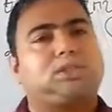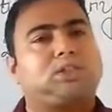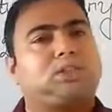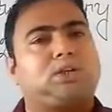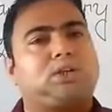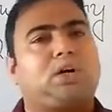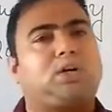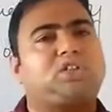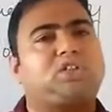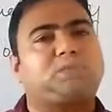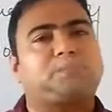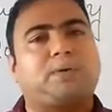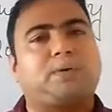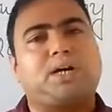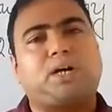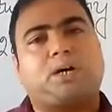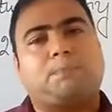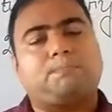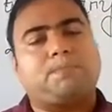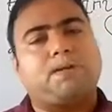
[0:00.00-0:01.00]
or spread
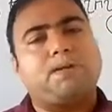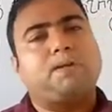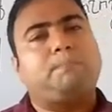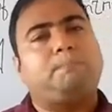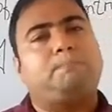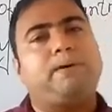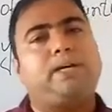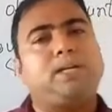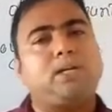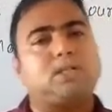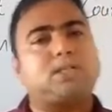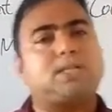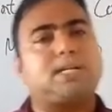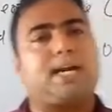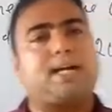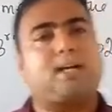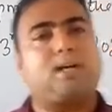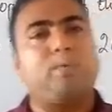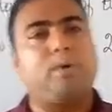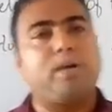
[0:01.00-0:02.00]
up various
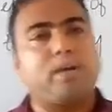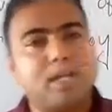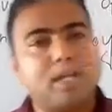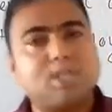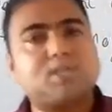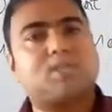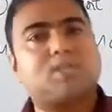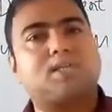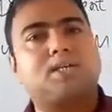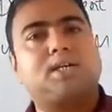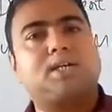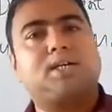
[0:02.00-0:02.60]
activities.